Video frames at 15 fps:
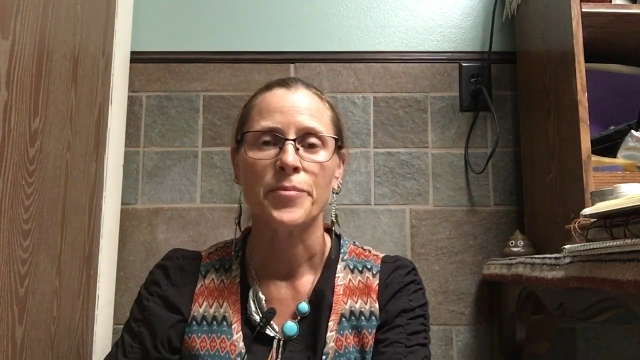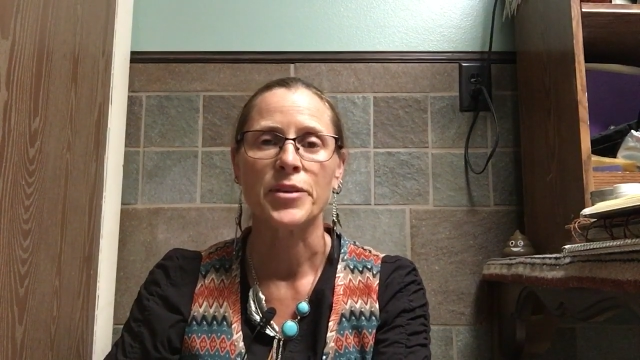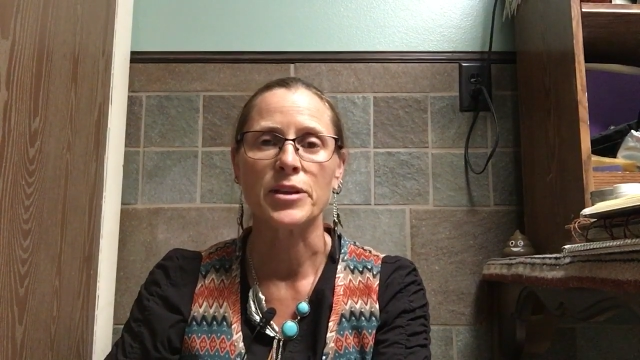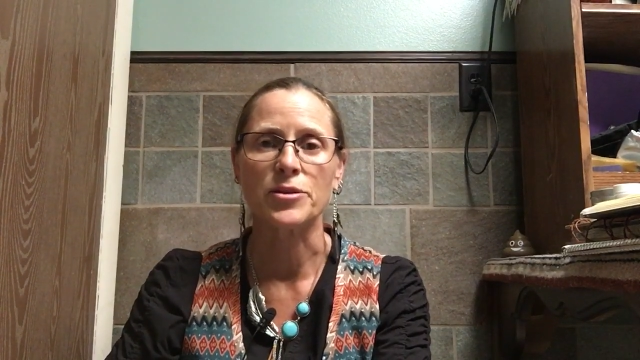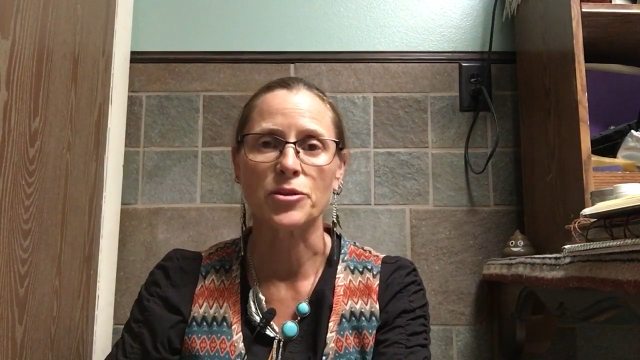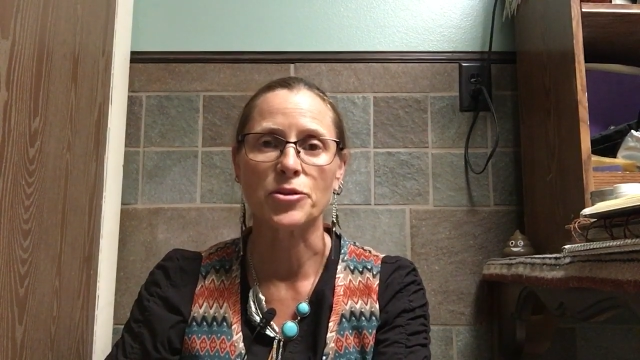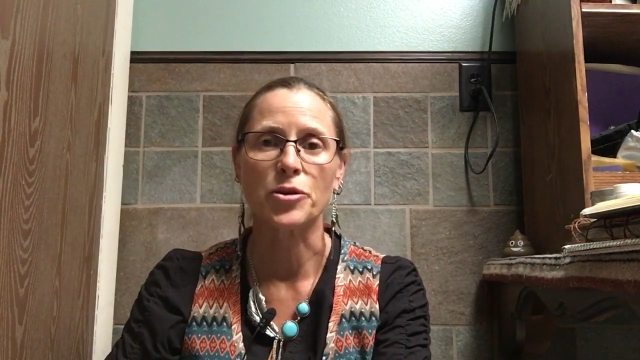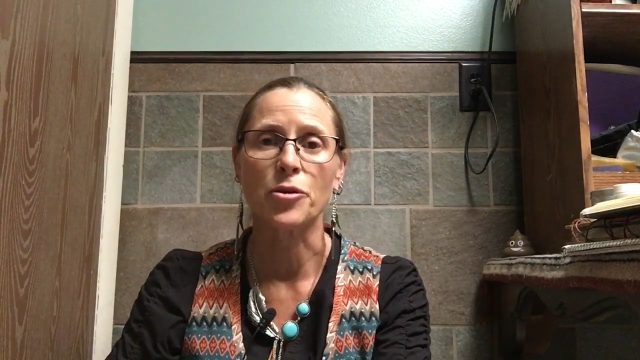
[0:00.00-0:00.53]
is
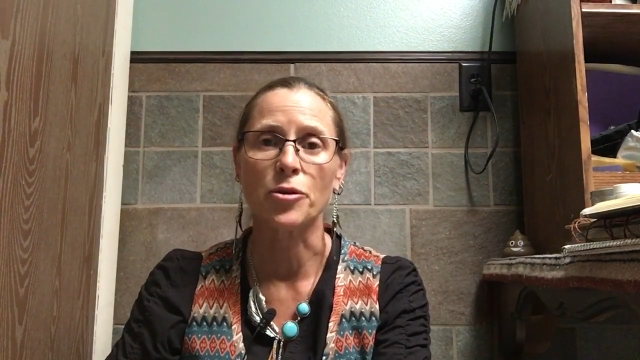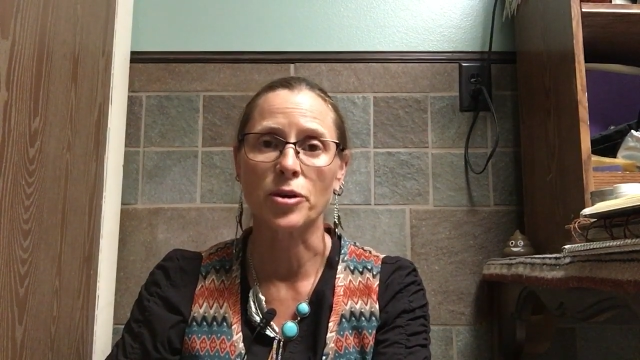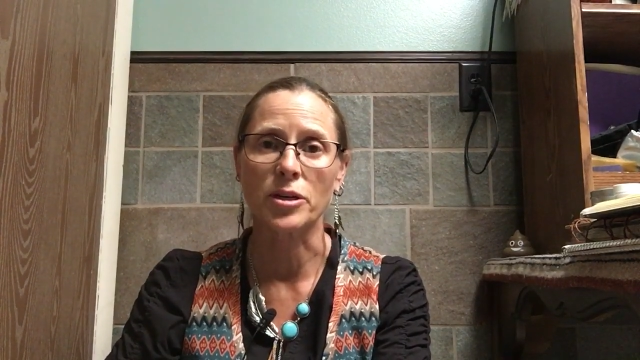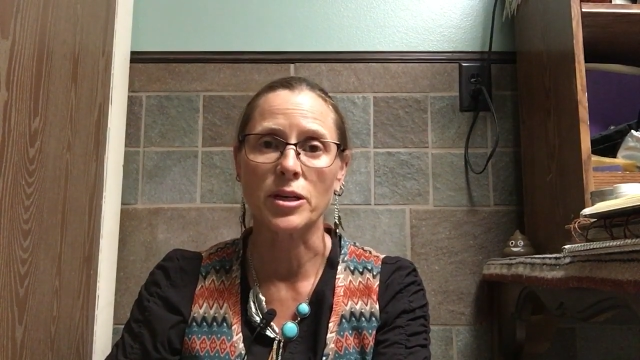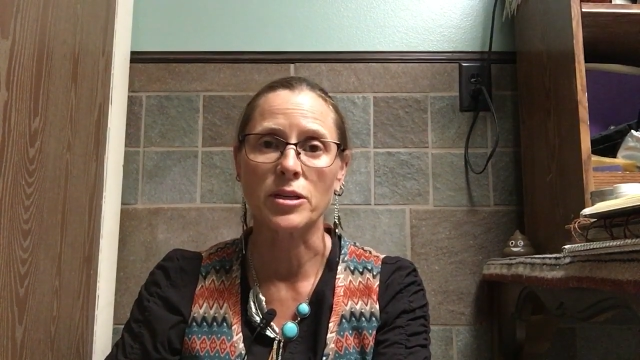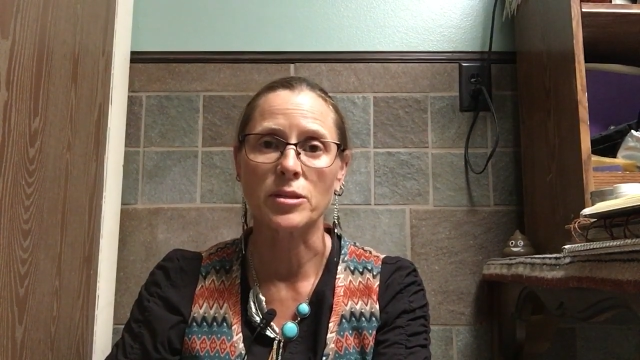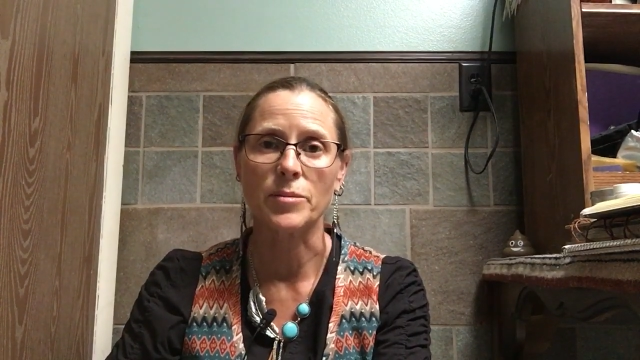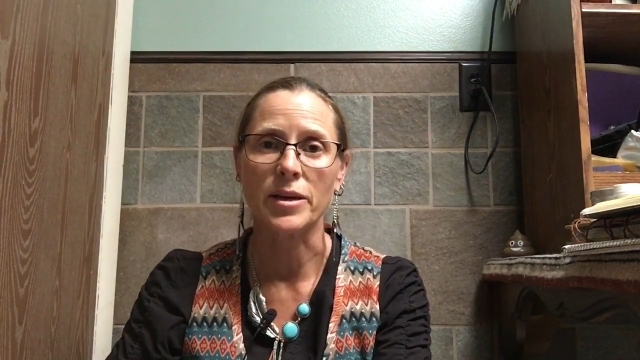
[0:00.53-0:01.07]
a donor
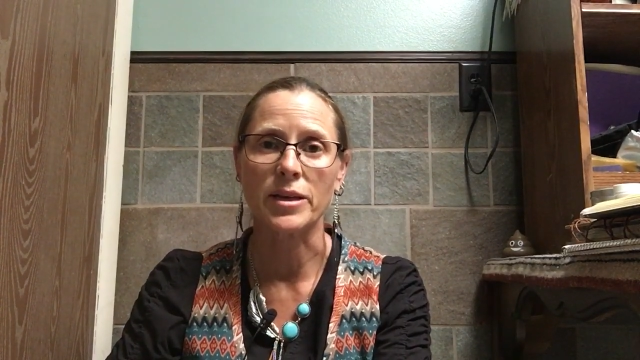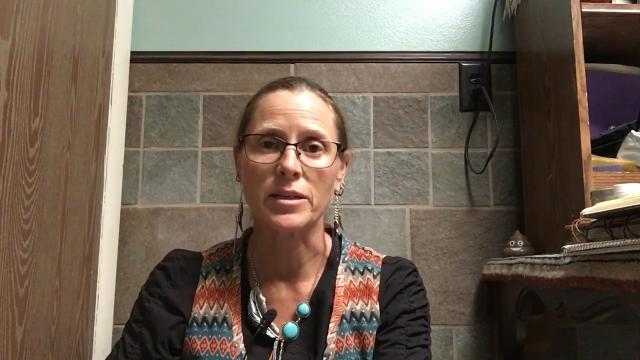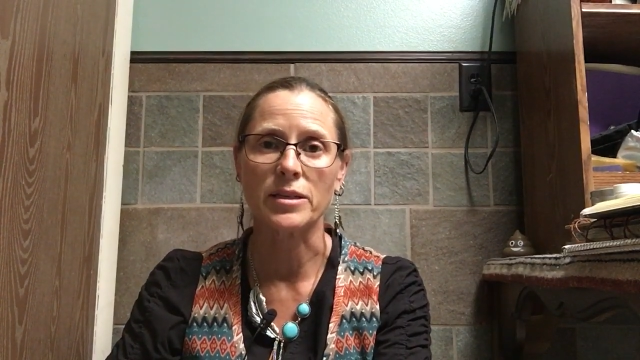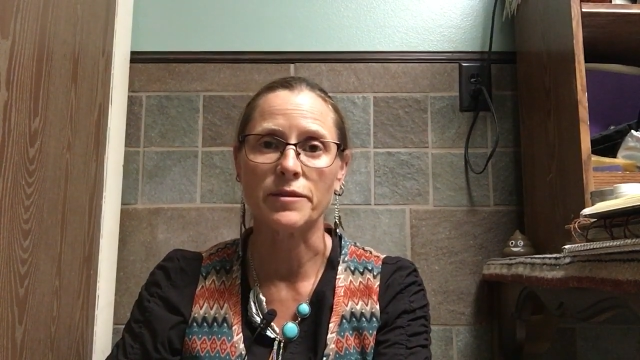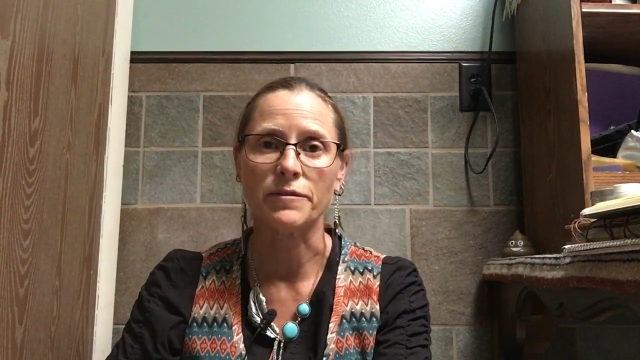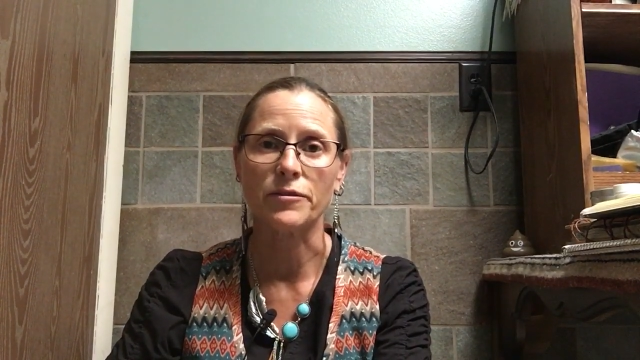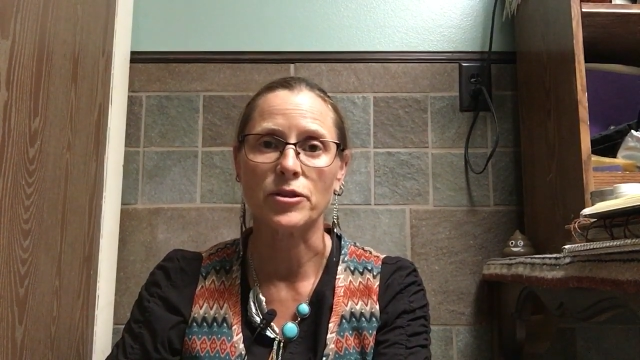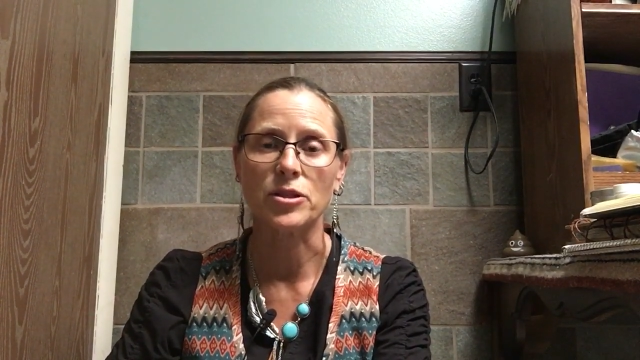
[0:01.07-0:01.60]
does make a
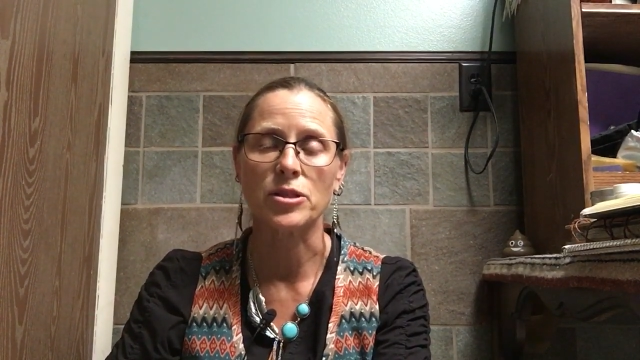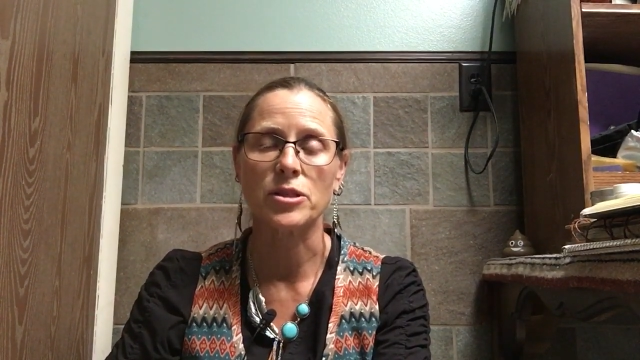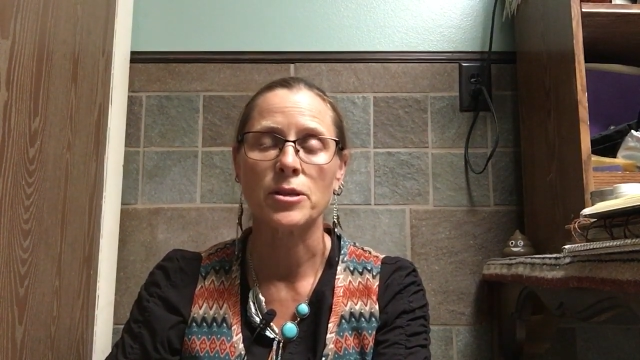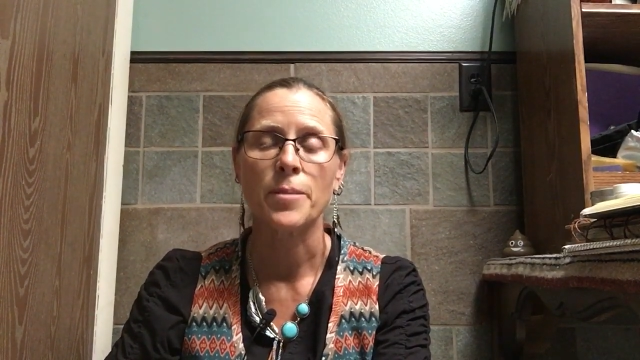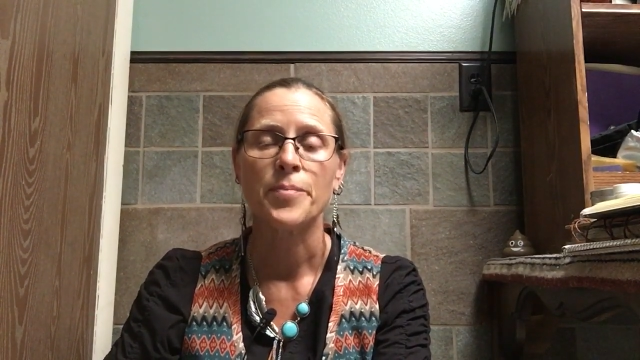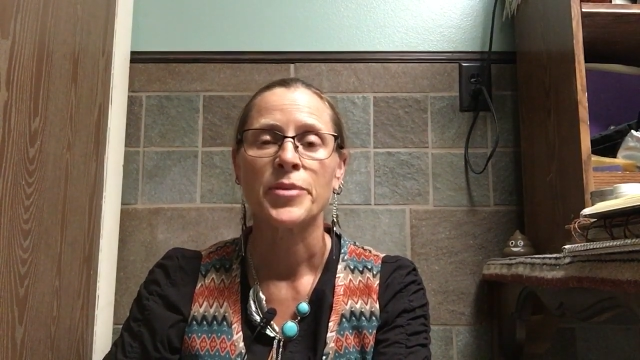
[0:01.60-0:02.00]
difference.